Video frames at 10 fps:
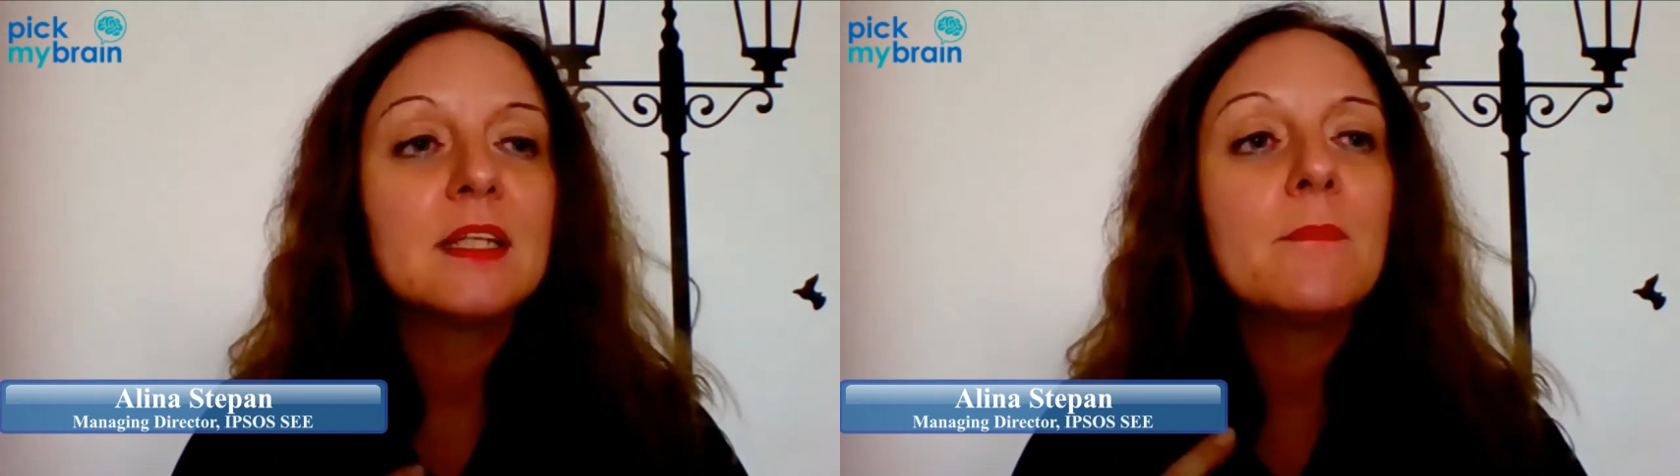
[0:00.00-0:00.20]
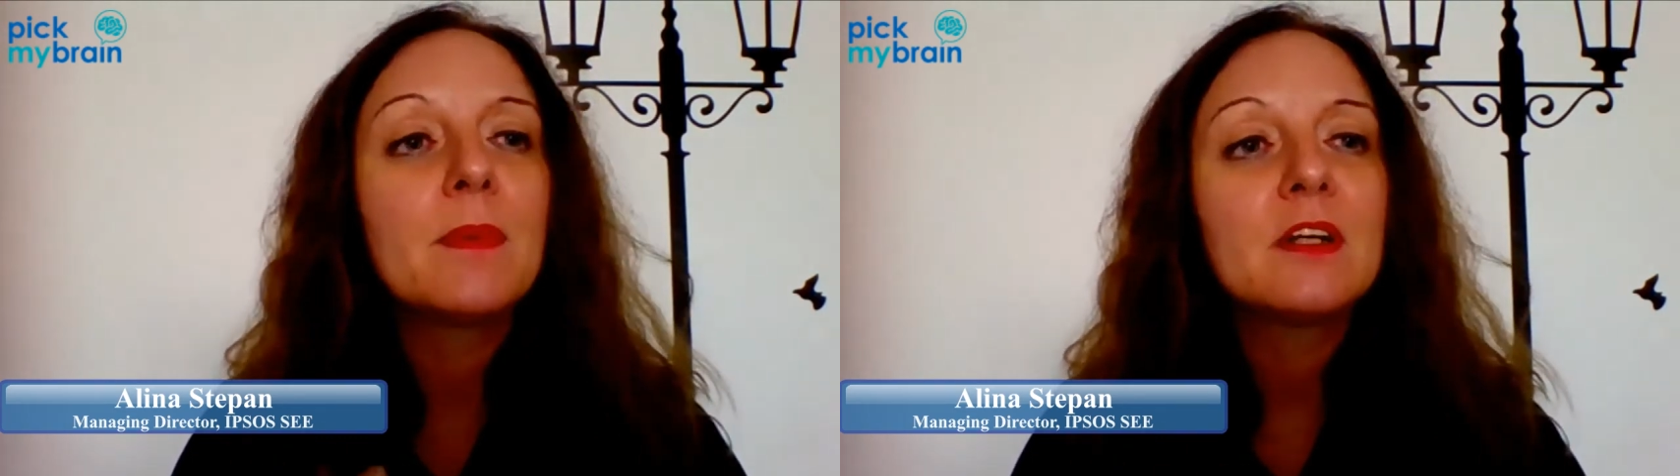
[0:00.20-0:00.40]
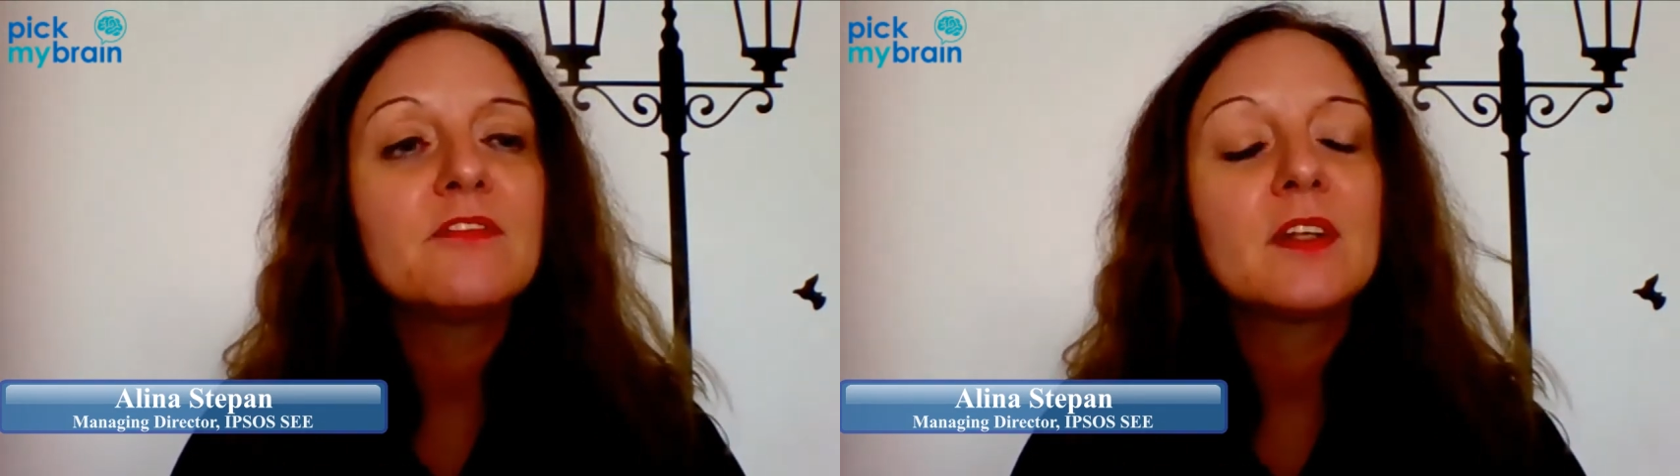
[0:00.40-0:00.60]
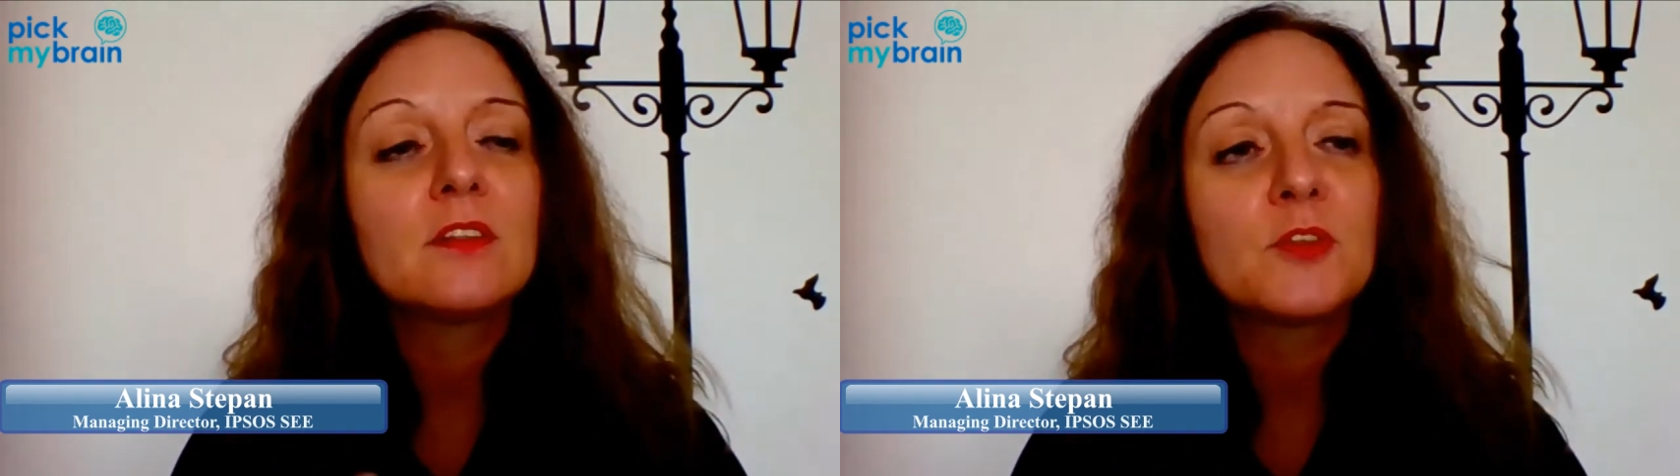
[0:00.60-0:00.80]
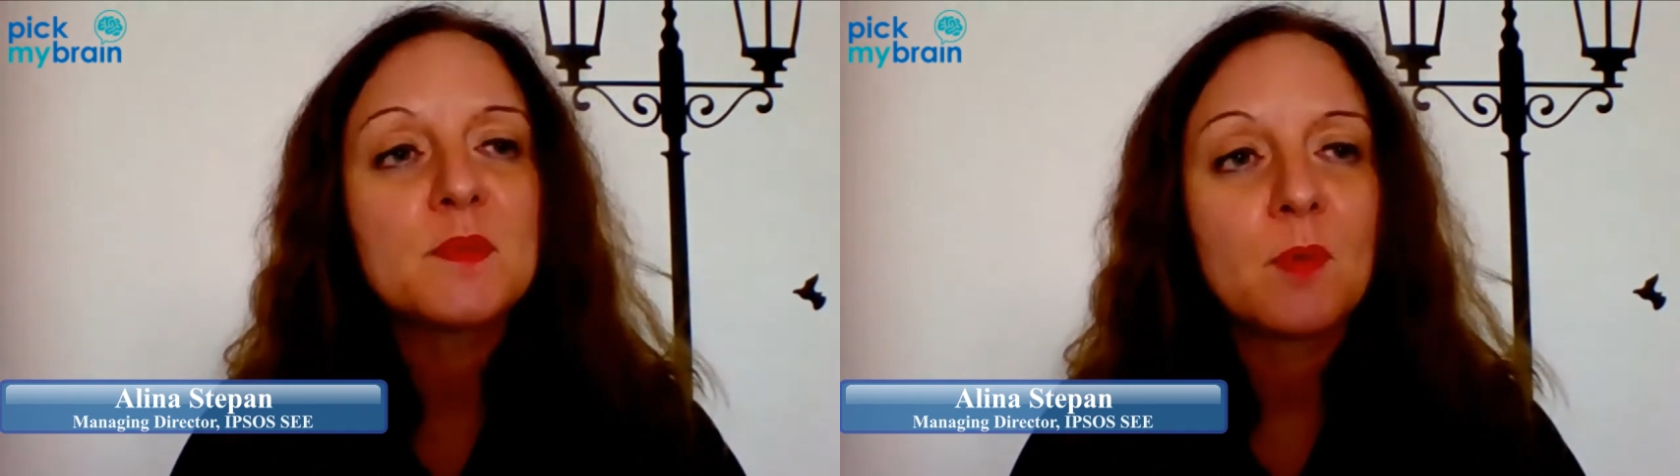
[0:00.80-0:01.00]
an
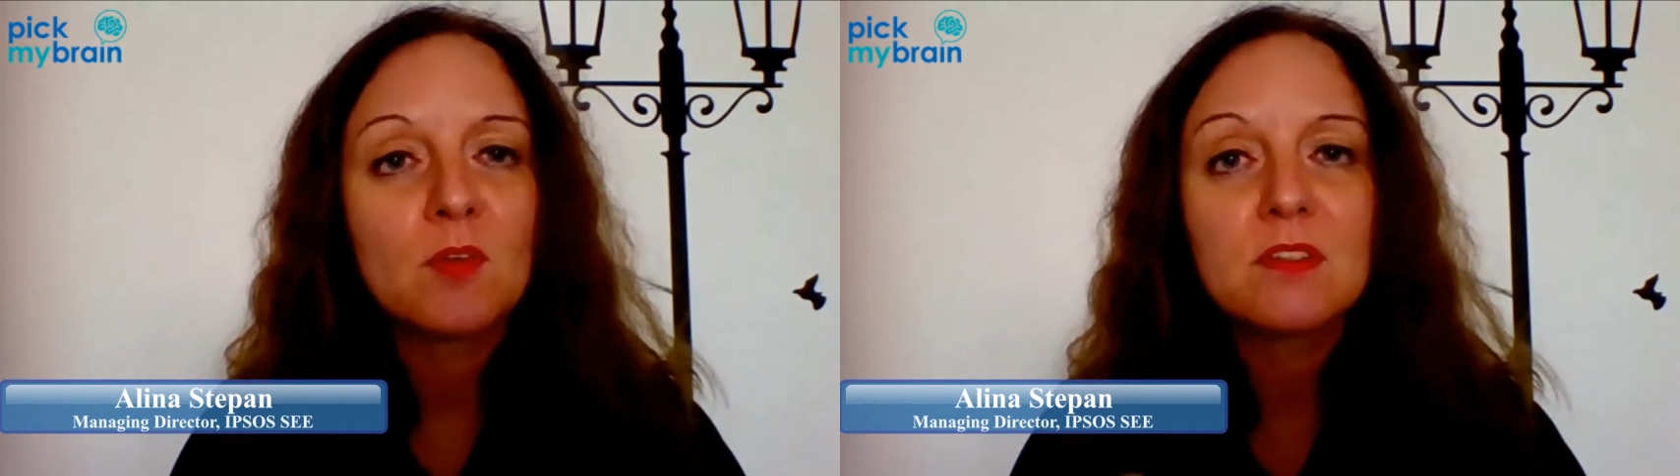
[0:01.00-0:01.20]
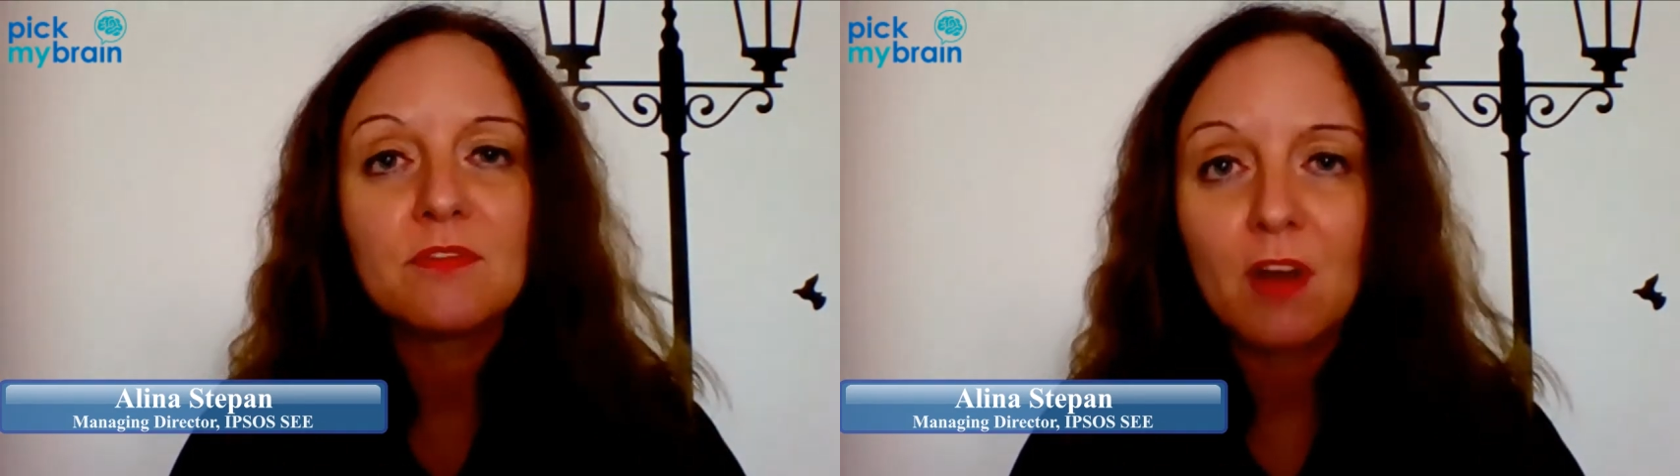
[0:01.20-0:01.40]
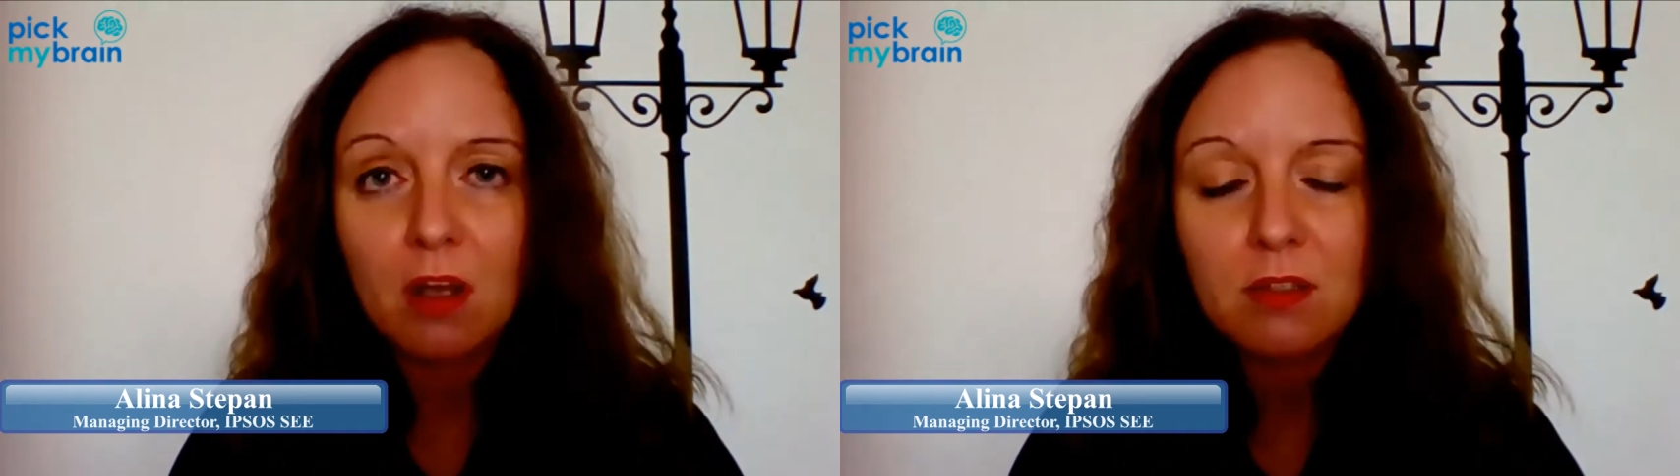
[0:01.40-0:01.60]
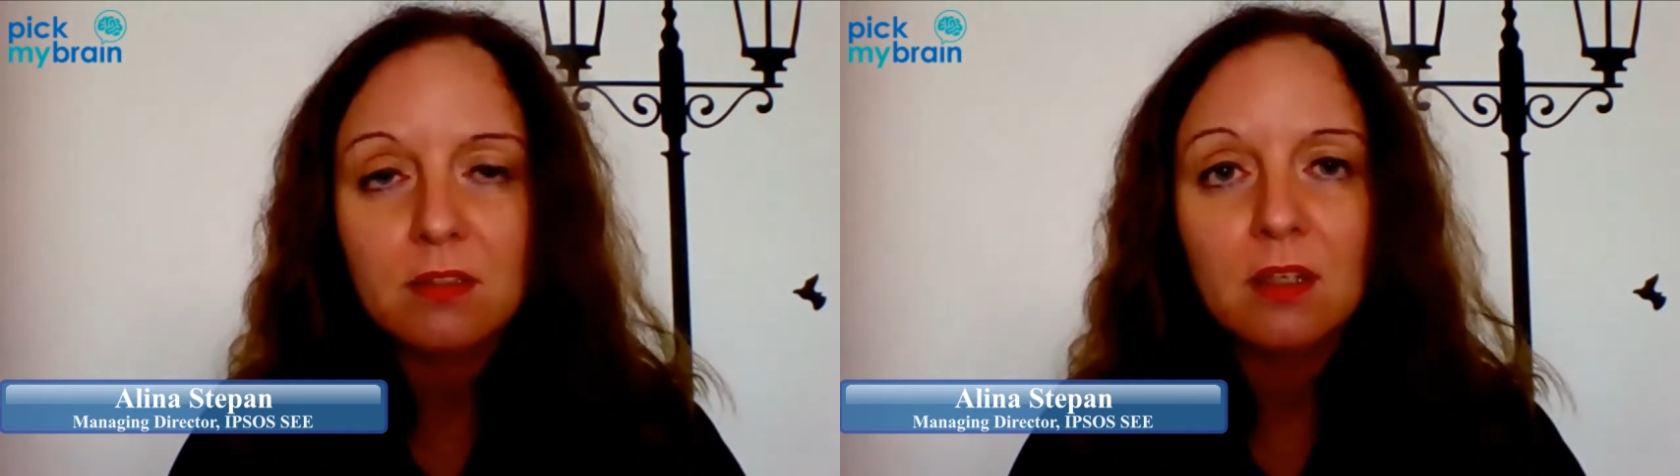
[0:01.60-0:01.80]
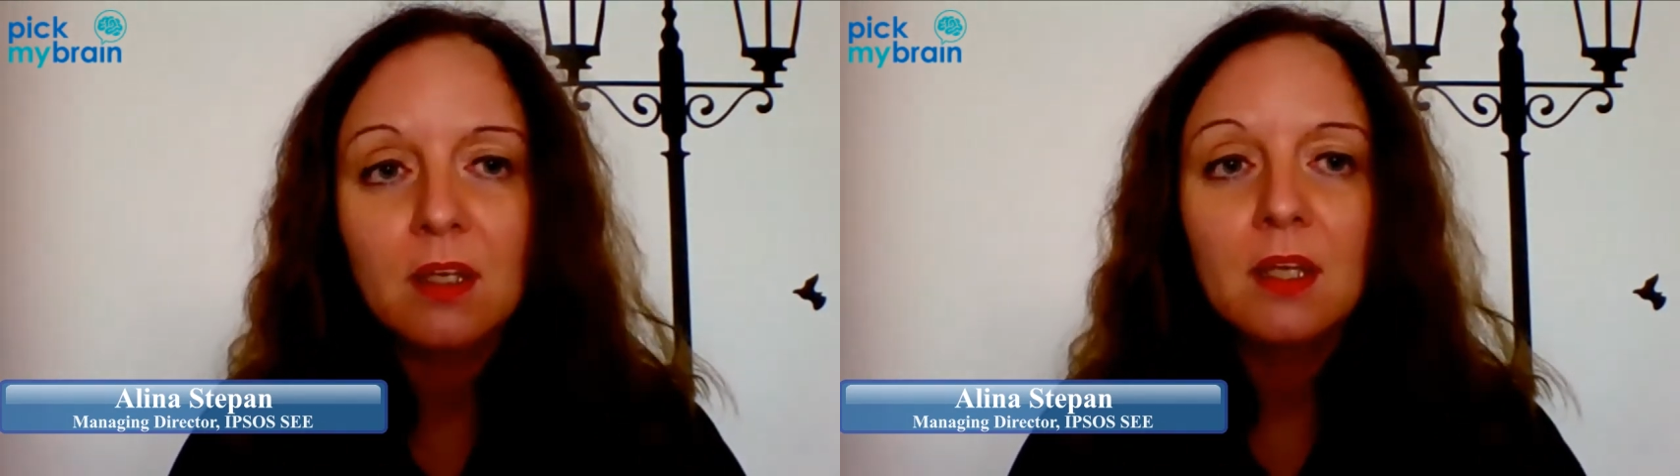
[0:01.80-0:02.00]
imperfect response
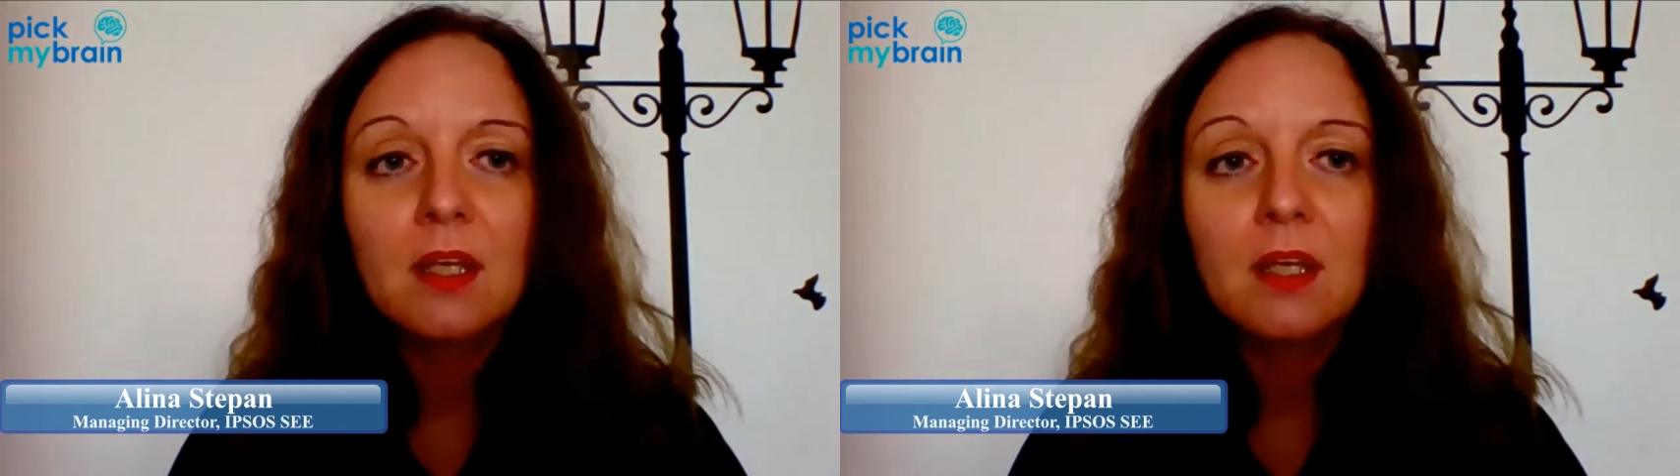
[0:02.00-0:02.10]
fast